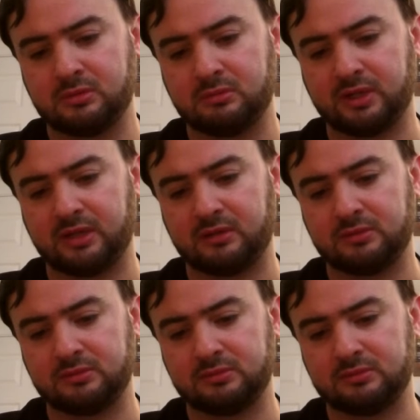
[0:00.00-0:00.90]
Wow.
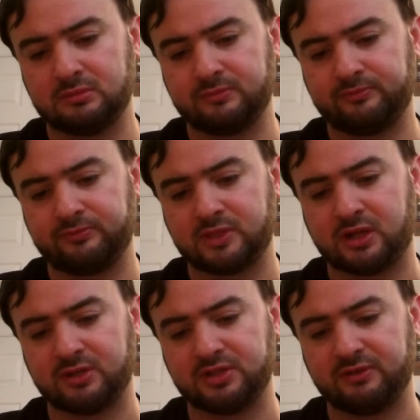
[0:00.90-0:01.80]

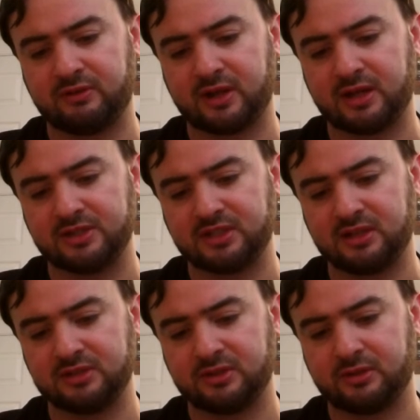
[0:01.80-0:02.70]
Trying to see if I recognize any
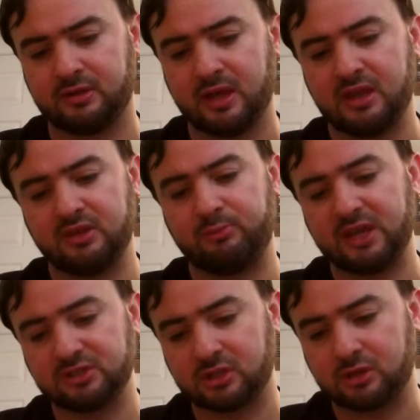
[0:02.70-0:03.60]
of these other. The
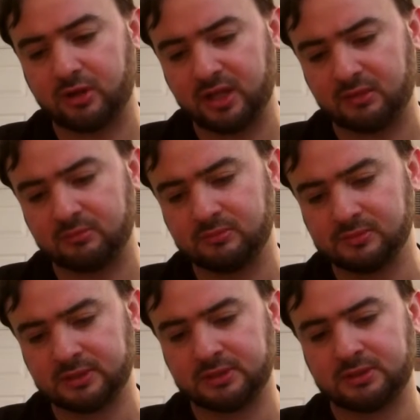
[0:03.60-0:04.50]
Best of Cream,
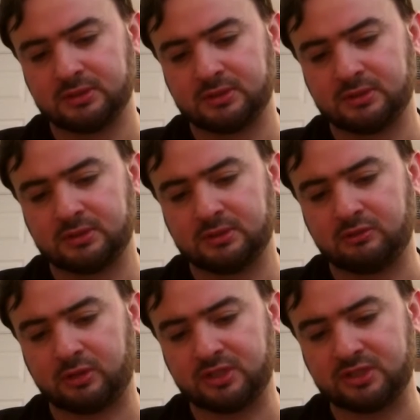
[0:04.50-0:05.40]

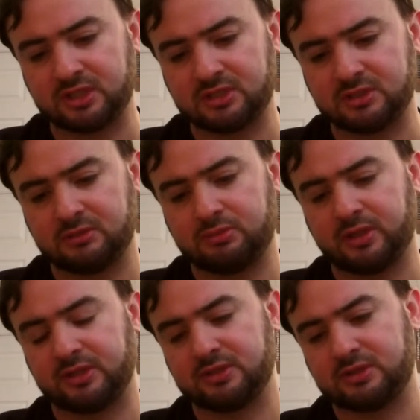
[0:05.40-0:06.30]
26th
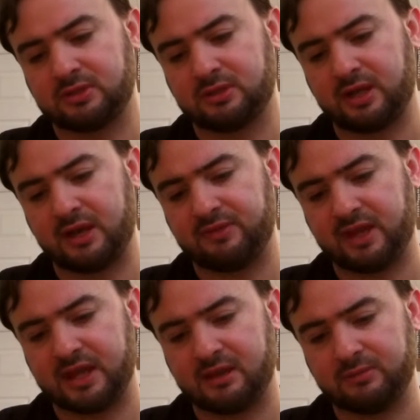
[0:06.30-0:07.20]
place. I have
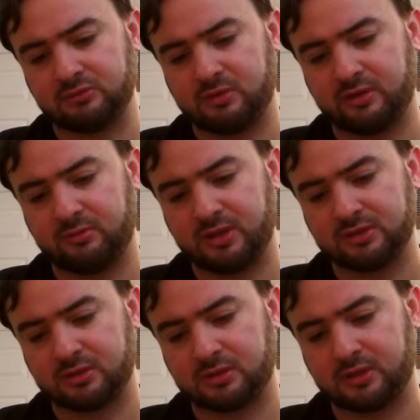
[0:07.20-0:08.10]
that album as well, The
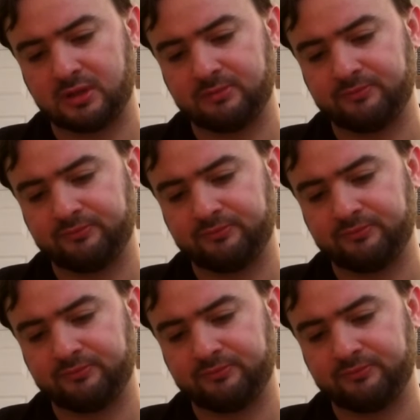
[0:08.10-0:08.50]
Best of Cream.